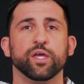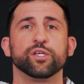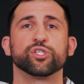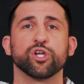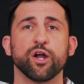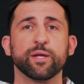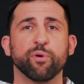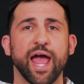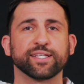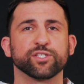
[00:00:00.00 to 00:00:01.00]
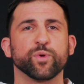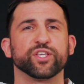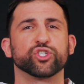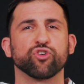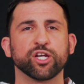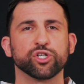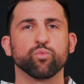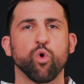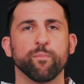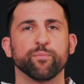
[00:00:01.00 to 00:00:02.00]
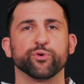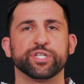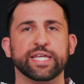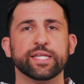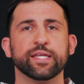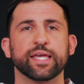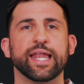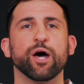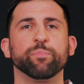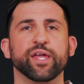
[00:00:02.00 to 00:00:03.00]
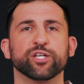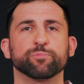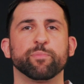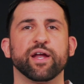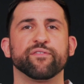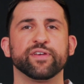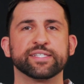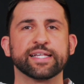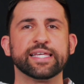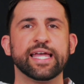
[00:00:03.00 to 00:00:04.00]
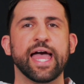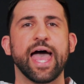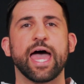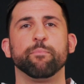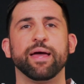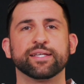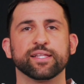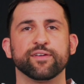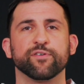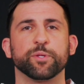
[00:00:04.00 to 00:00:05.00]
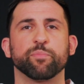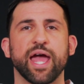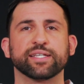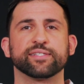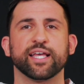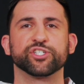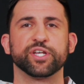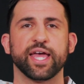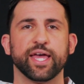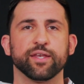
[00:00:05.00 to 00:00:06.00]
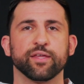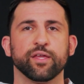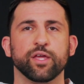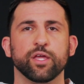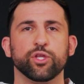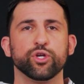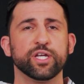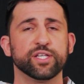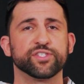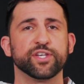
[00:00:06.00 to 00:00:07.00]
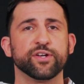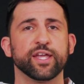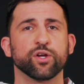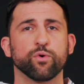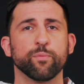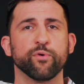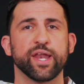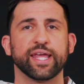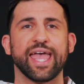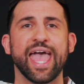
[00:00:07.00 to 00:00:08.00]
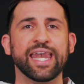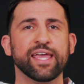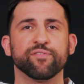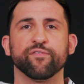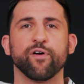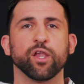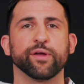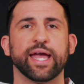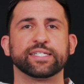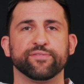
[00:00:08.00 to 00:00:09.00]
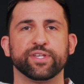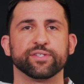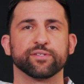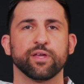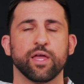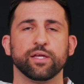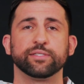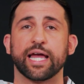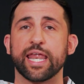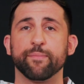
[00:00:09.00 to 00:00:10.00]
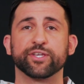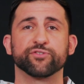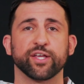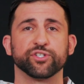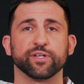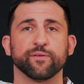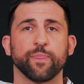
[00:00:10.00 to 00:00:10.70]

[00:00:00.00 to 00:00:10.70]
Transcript: Starting practice with a structured warm-up routine can help players prepare physically and mentally for the practice session ahead. You can consider incorporating any of the following activities. Dynamic stretching.